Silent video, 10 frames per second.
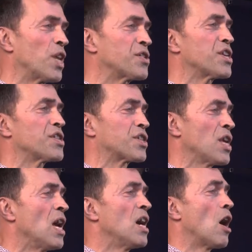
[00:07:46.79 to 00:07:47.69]
This is
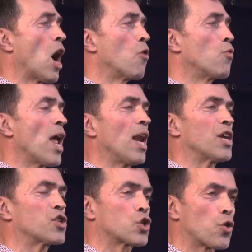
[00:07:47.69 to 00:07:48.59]

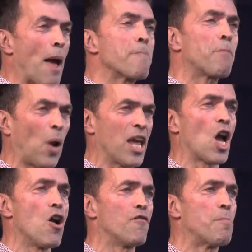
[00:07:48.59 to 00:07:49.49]
really trampling
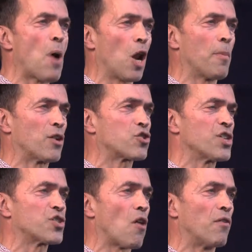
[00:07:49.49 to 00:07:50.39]
over parliamentary
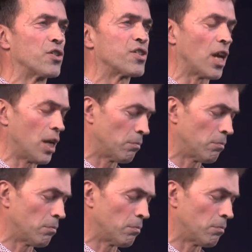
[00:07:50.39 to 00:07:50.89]
sovereignty.